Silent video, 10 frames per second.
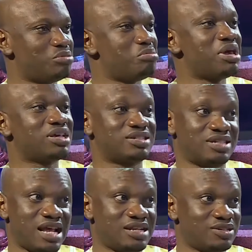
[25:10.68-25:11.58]
makes
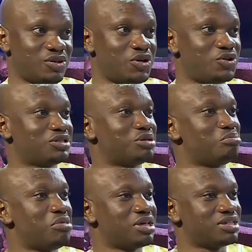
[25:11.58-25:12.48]
sense or it
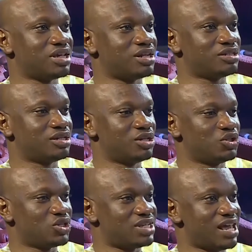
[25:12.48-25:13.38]
doesn't make sense.
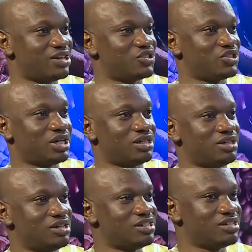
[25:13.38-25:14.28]
Just like he said
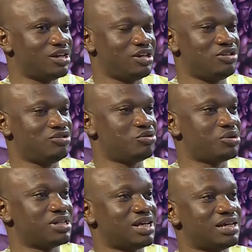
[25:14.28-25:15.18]
he
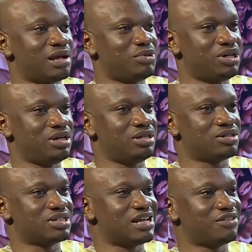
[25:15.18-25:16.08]
regret that. He
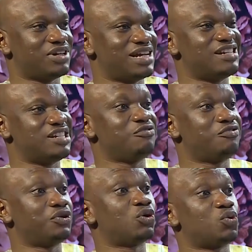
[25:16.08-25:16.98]
doesn't like the fact that they didn't
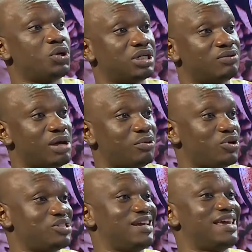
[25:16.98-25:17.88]
fail quickly, right?
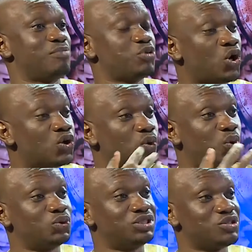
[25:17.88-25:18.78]
Because they kept on
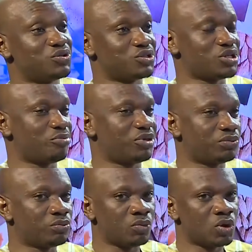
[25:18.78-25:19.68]
holding to something.
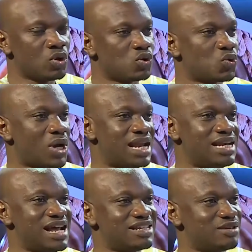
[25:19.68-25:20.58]
So,
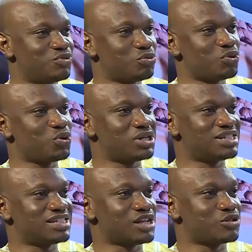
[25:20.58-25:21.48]
that seems to be what the
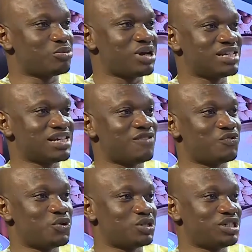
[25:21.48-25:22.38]
startup guys
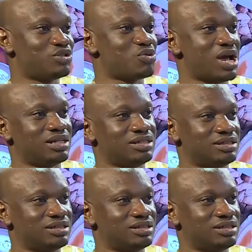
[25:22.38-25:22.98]
have gotten right,